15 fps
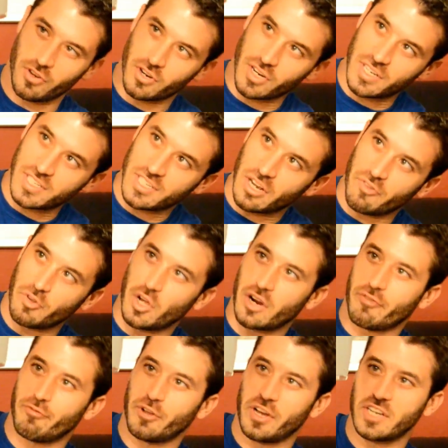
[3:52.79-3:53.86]
You're going to still have a lot
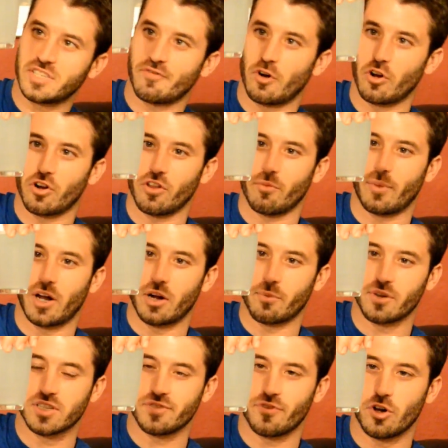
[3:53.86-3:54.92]
of flakes fall to the bottom
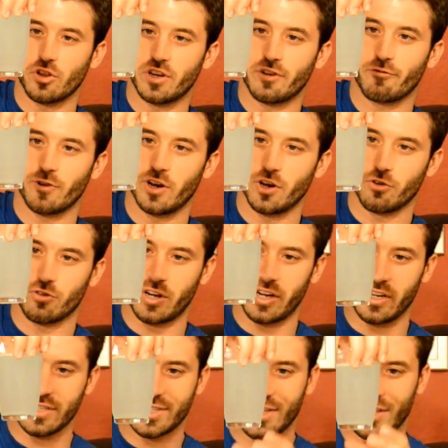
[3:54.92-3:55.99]
because of all the different ingredients